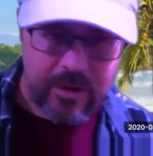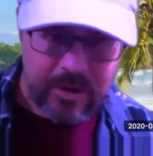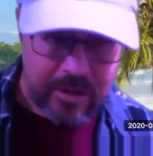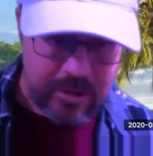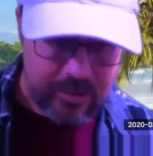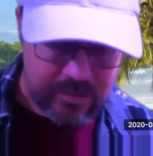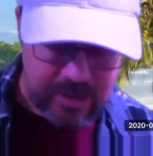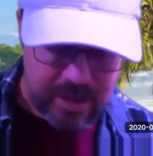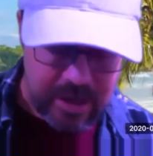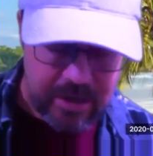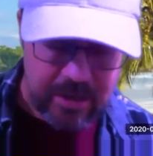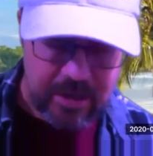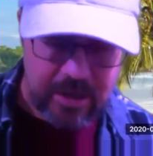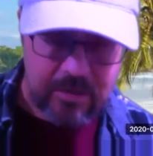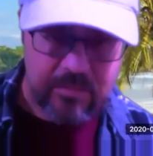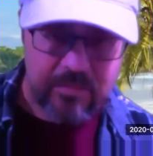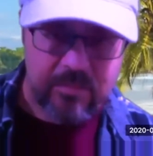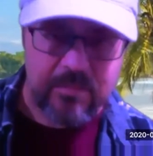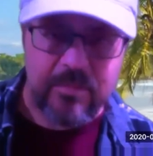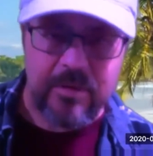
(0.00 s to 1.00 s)
That was kind of the
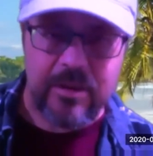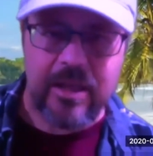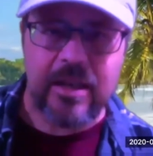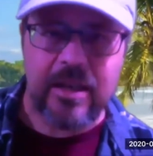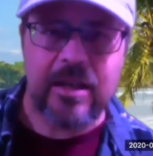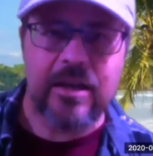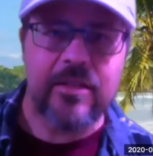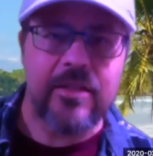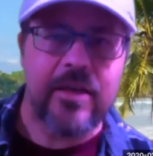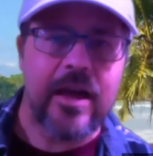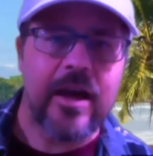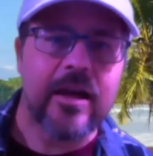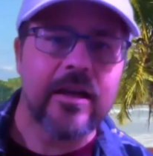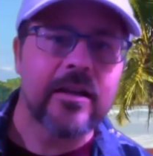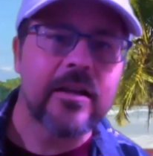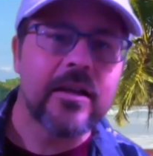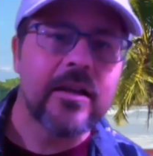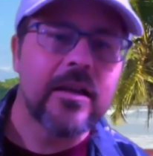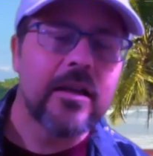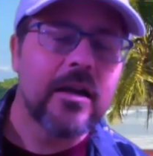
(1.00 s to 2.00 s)
beginning of that,
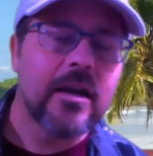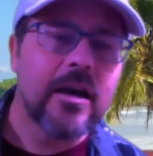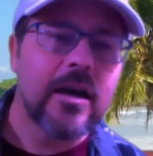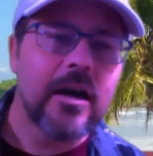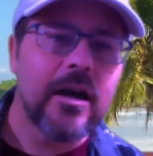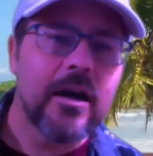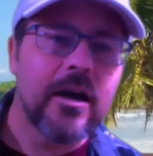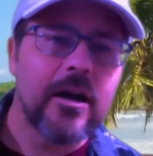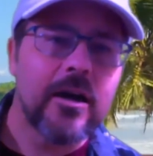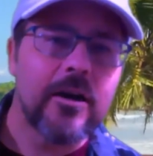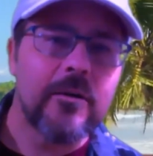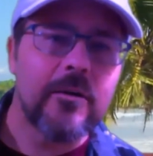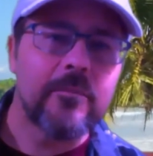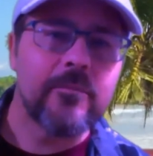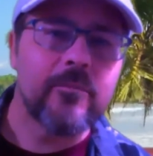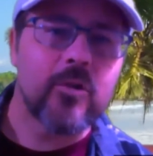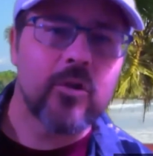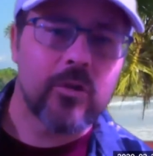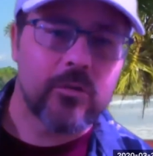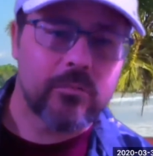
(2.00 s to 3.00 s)

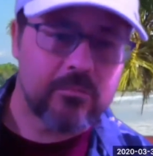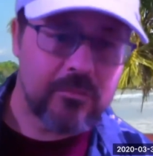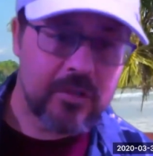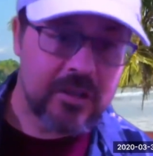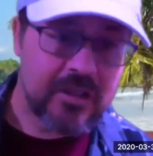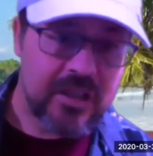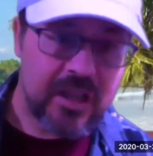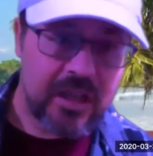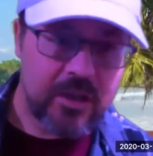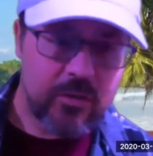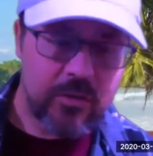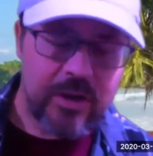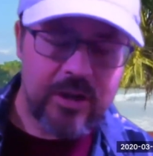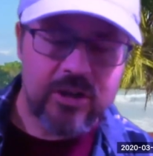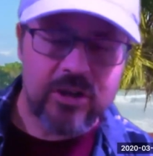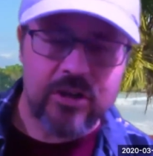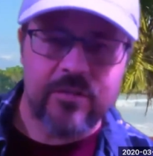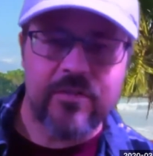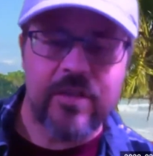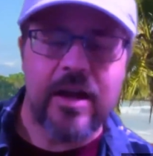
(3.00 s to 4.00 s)
or
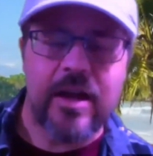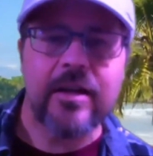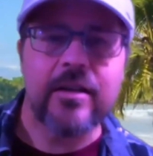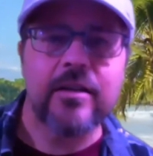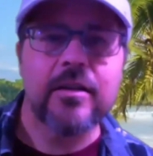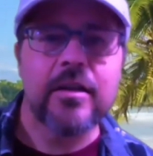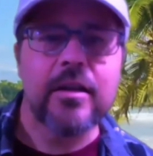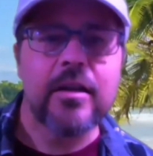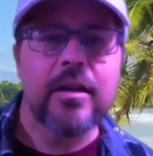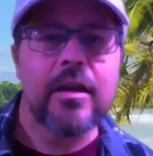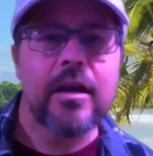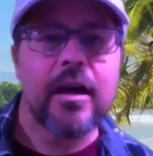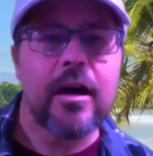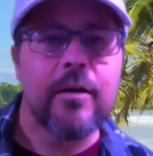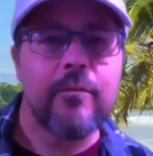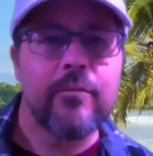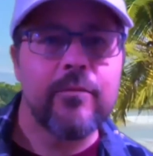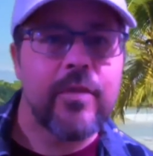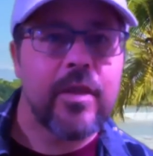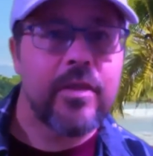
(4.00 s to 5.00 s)
continuation of that.
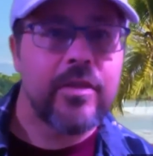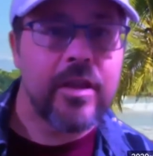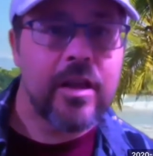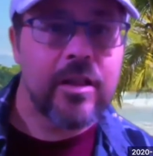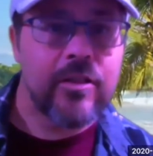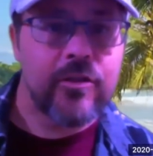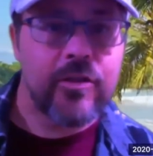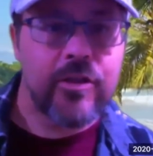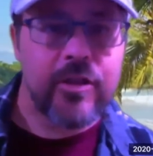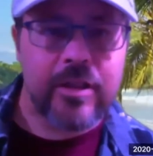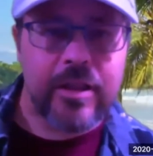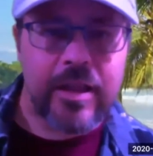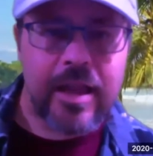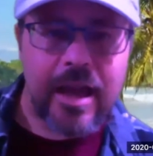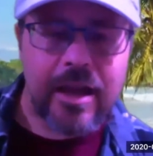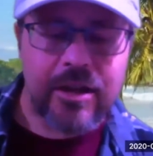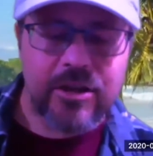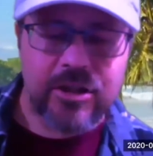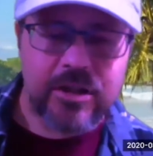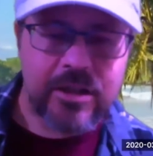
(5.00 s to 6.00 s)
Then the other thing they
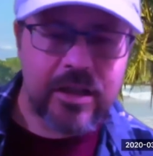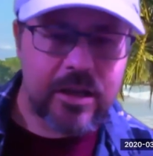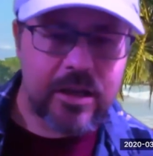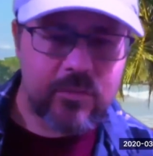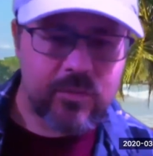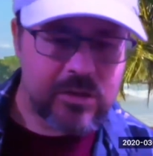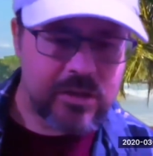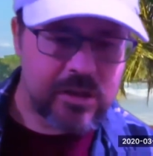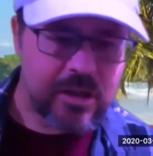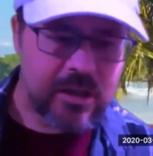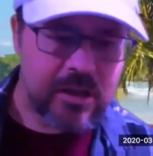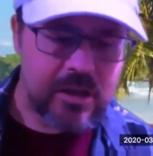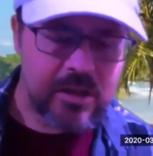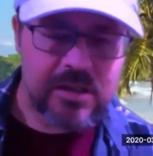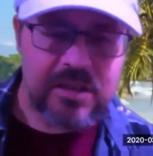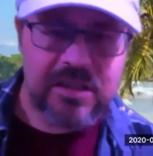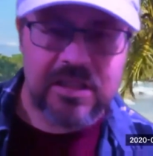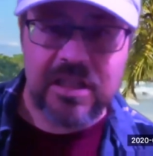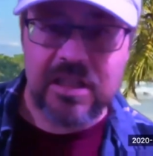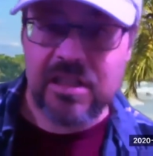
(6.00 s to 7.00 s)
actually did was a
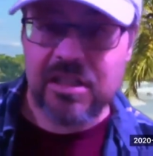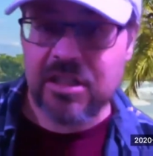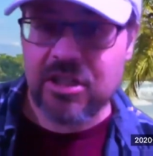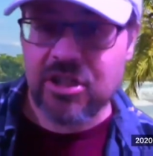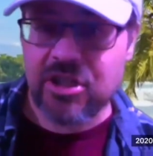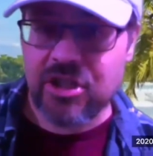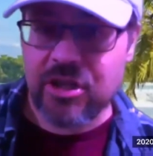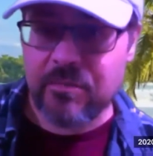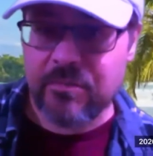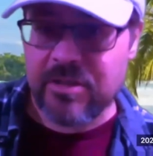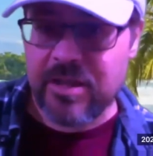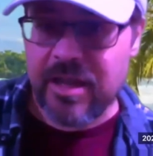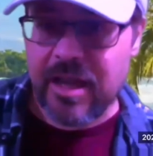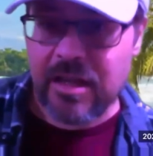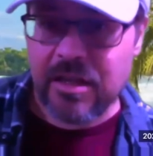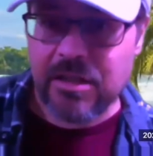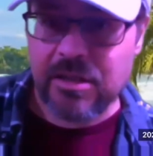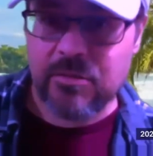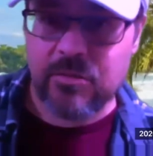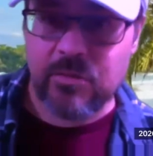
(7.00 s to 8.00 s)
citizenship
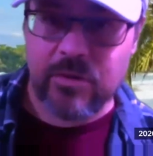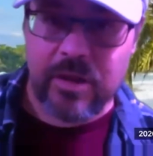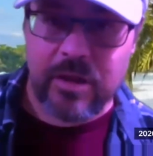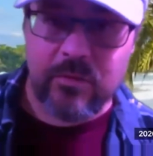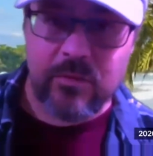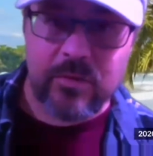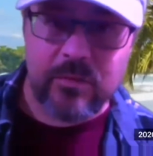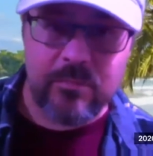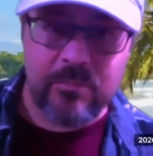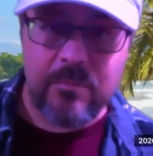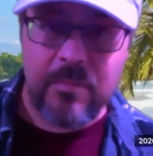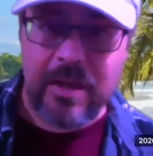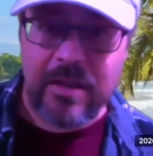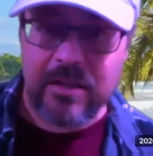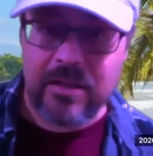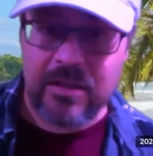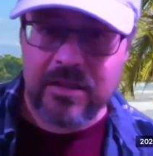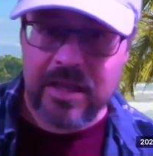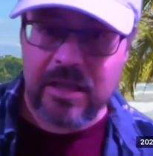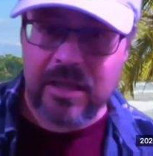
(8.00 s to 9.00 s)
test, where they would make
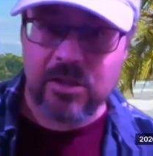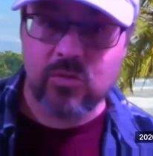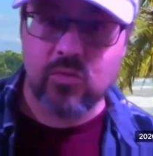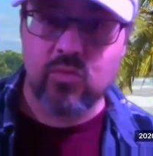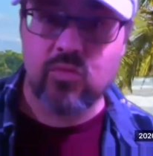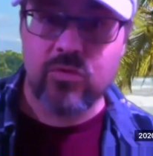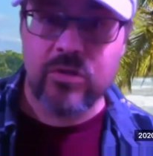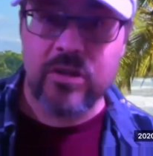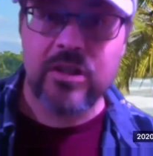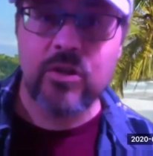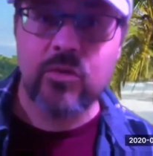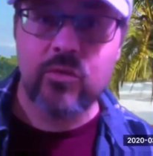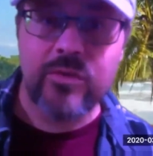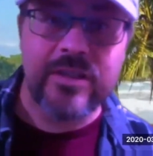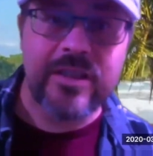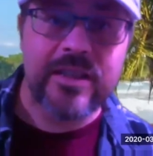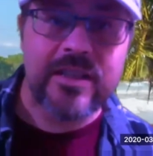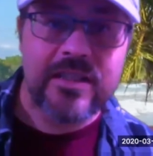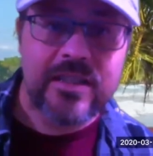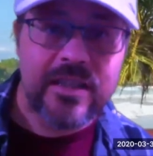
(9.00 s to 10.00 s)
the test really,
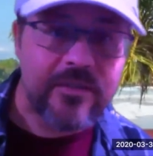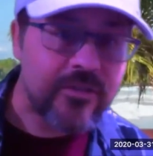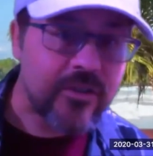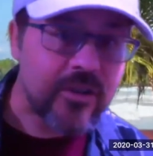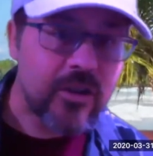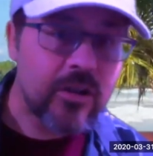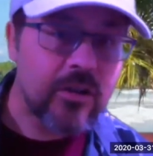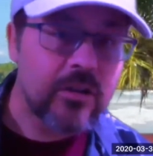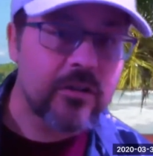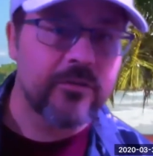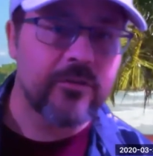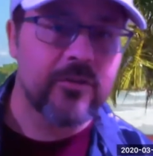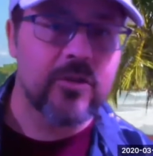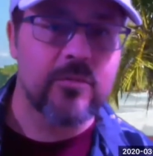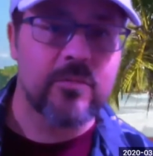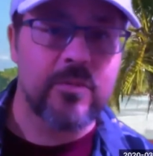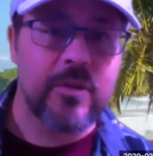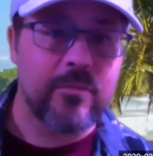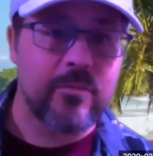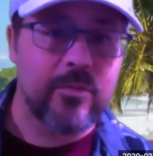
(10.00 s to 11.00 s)
really difficult for the
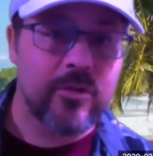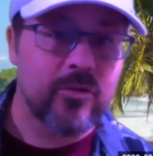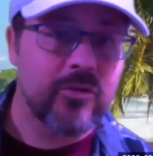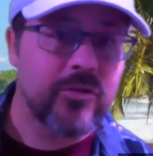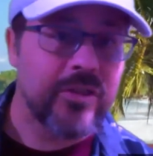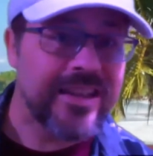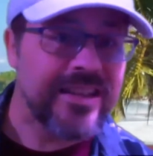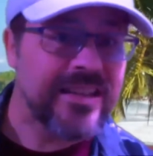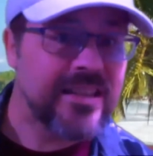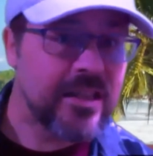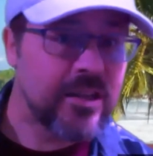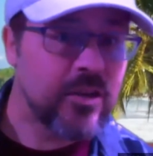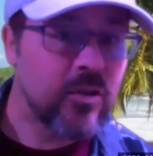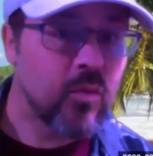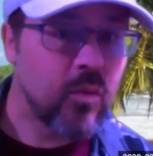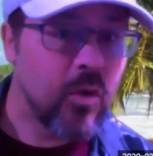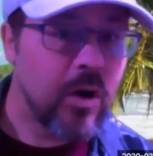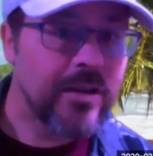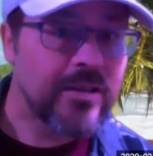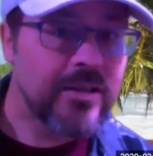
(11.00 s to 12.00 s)
people who they didn't
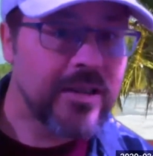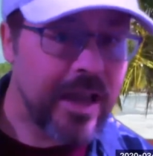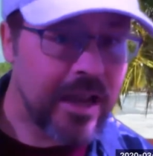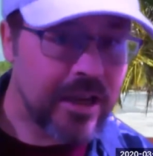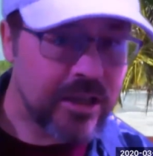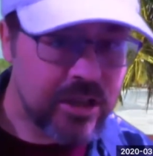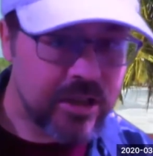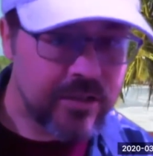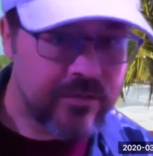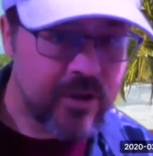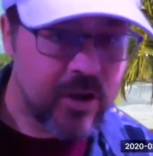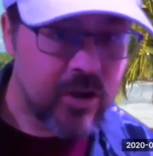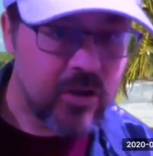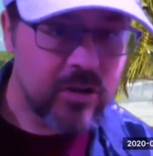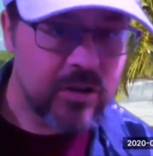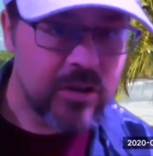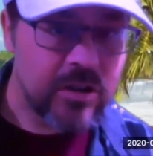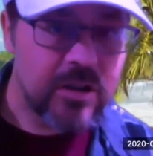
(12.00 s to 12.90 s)
want to actually vote.